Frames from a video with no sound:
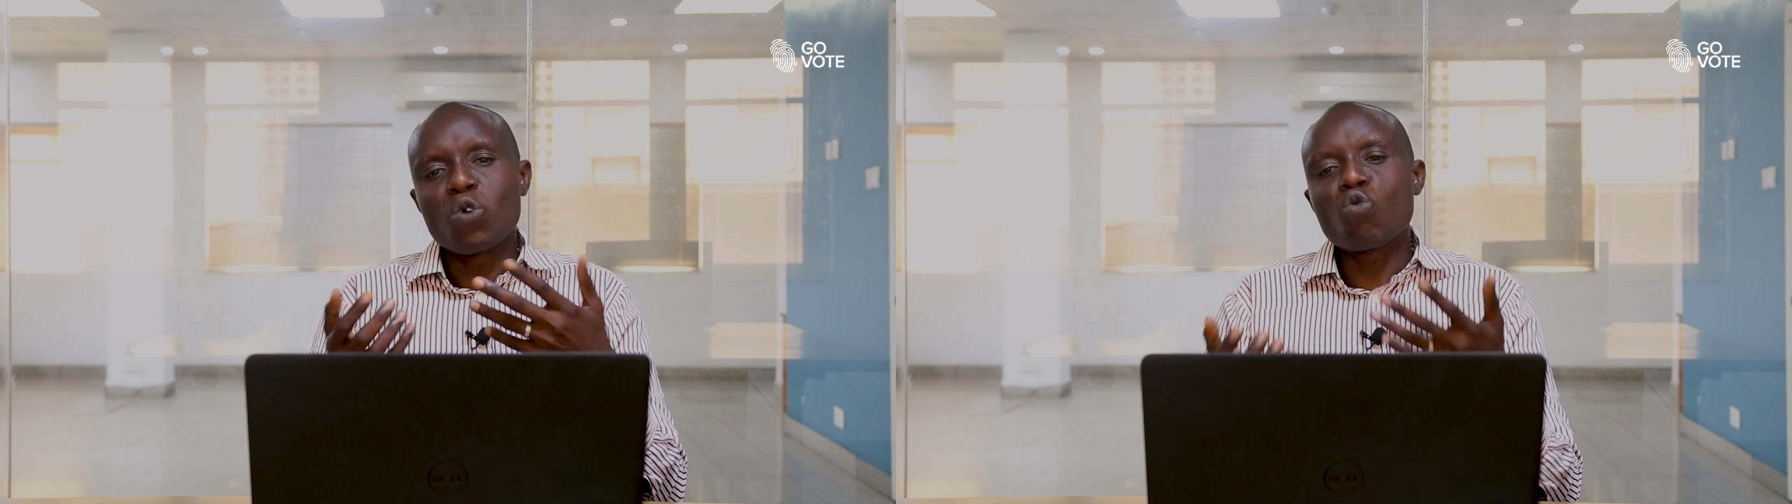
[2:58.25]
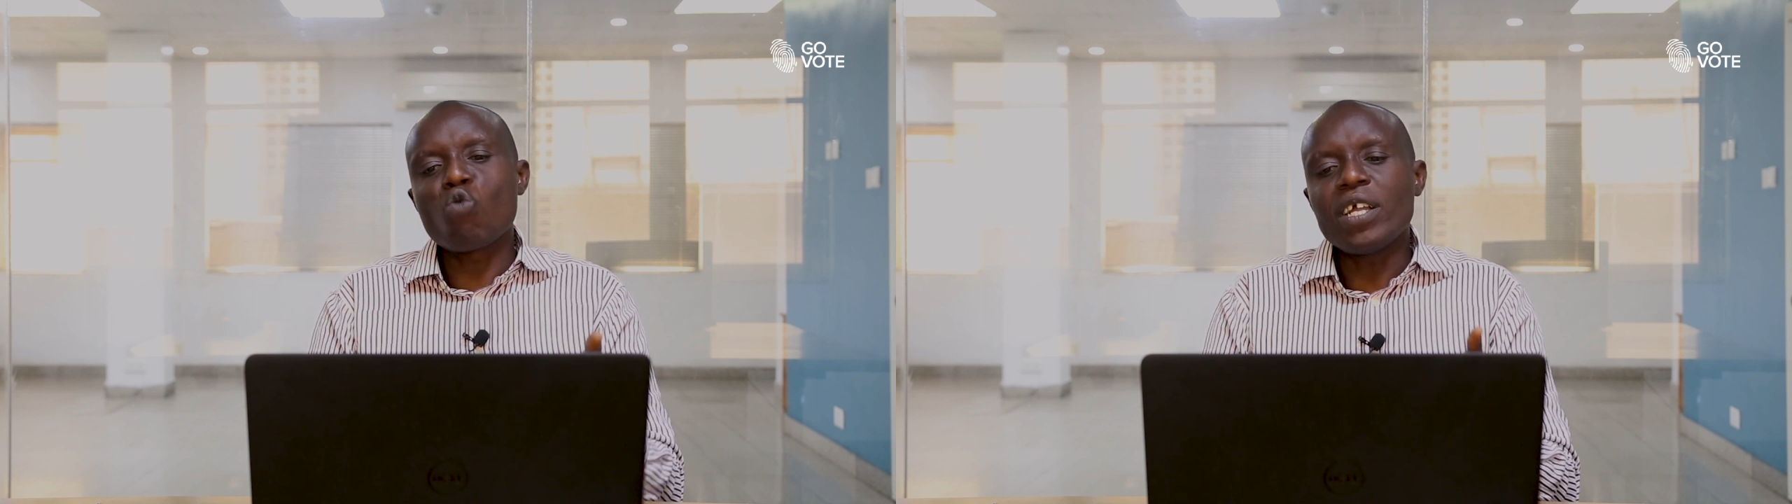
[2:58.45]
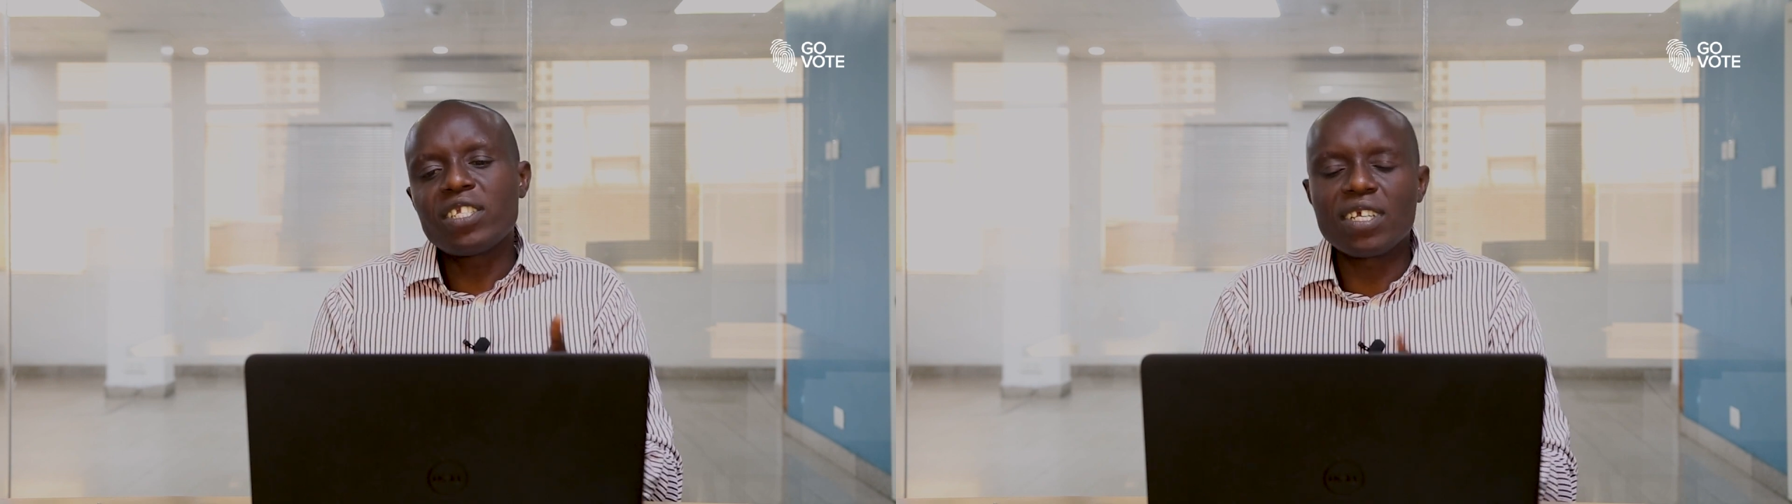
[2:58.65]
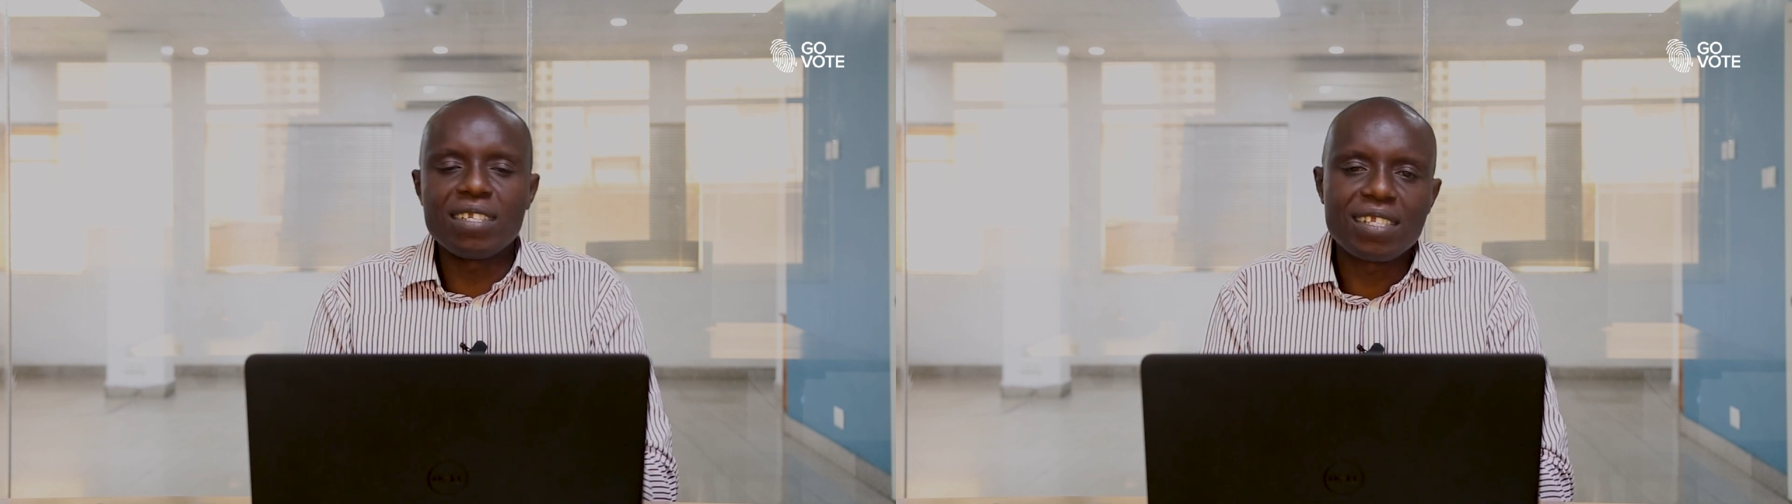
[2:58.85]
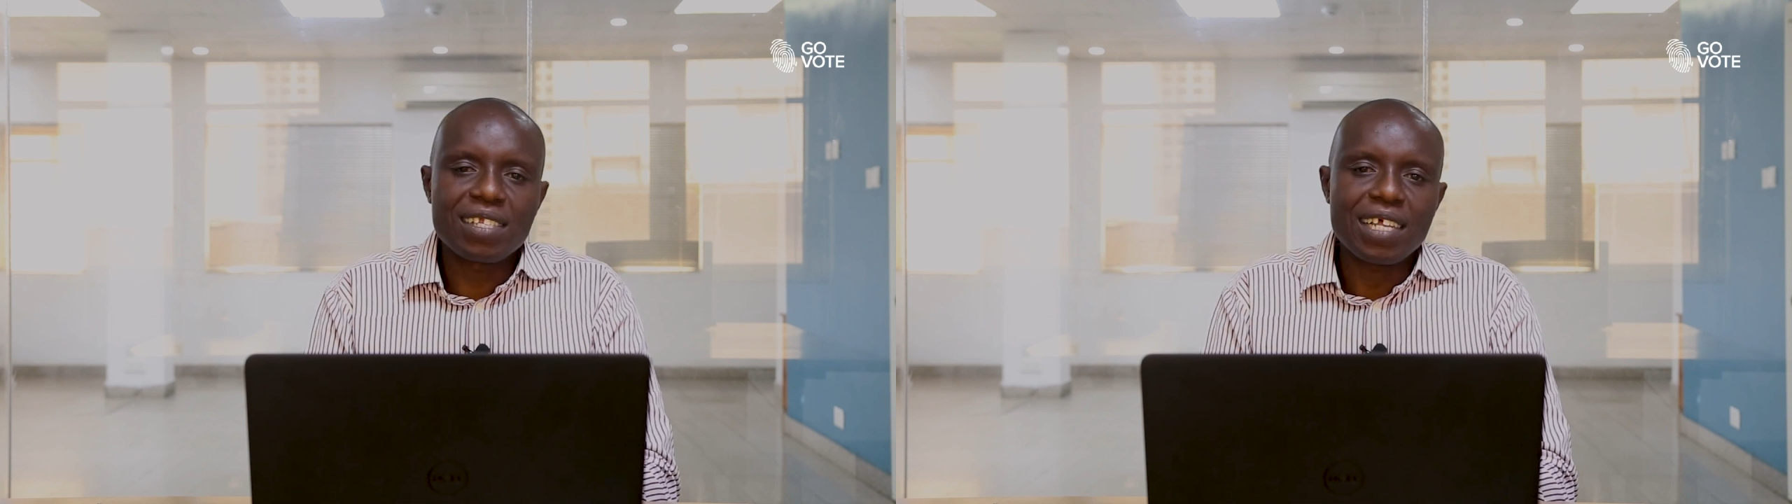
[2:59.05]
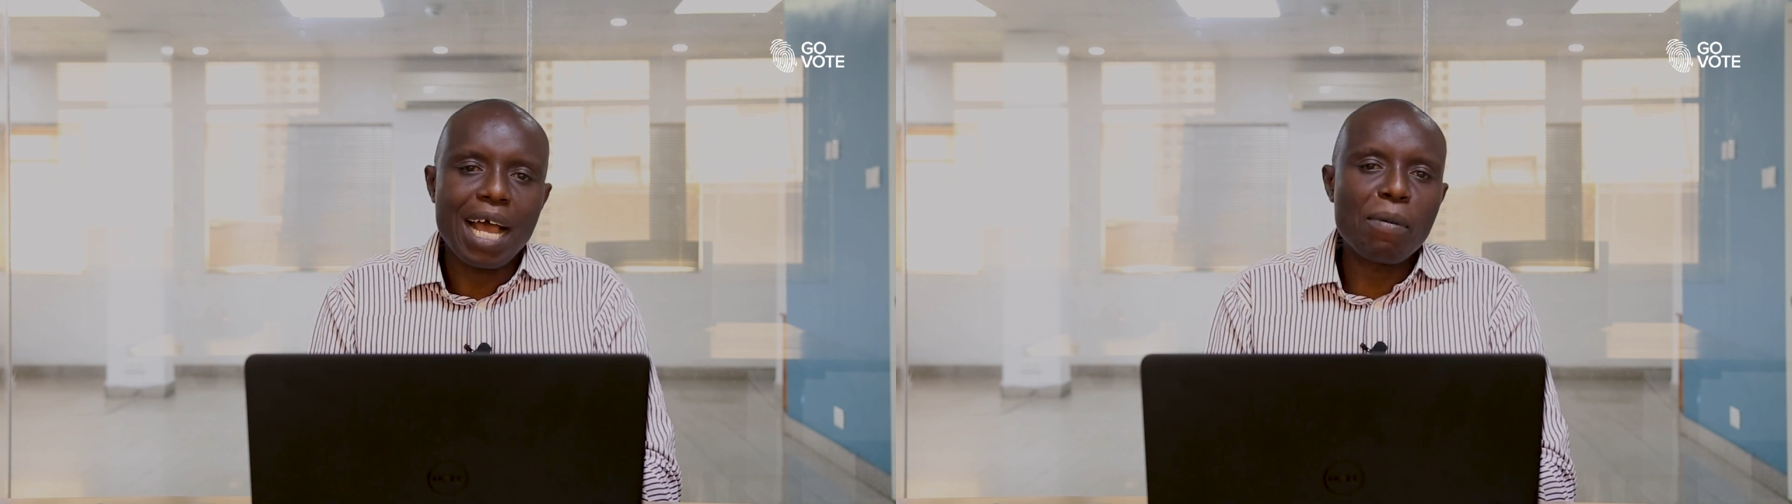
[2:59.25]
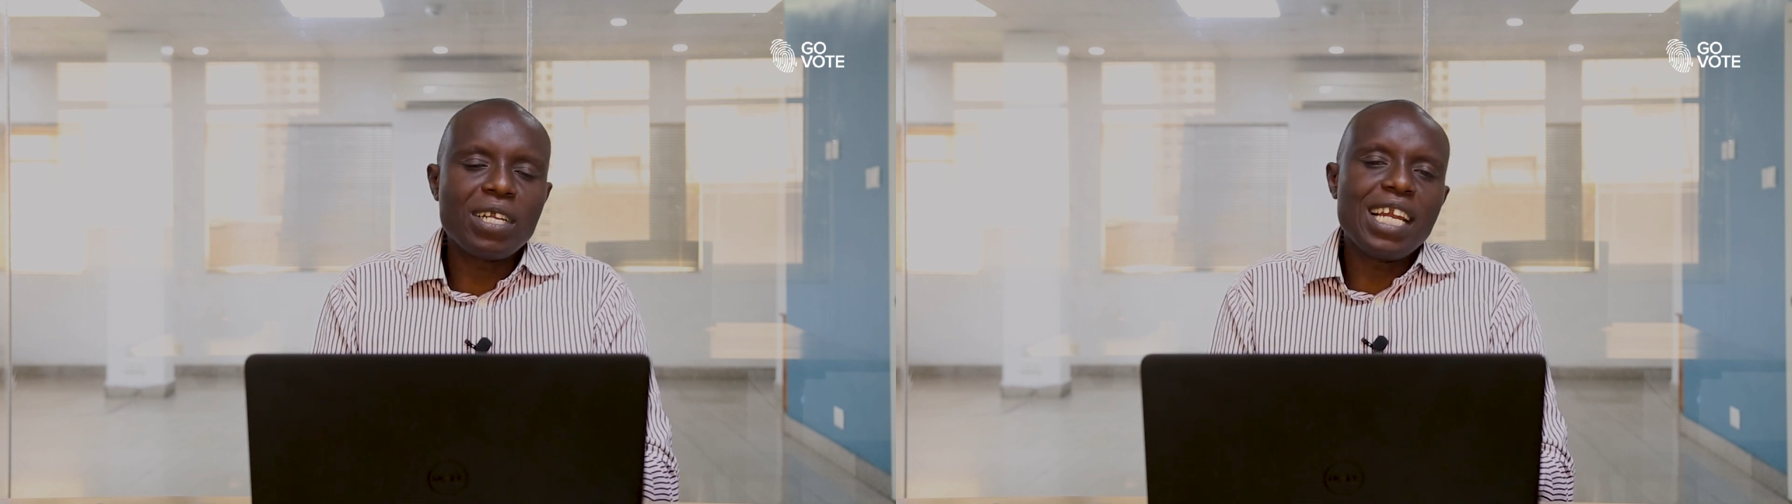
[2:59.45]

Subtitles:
questions about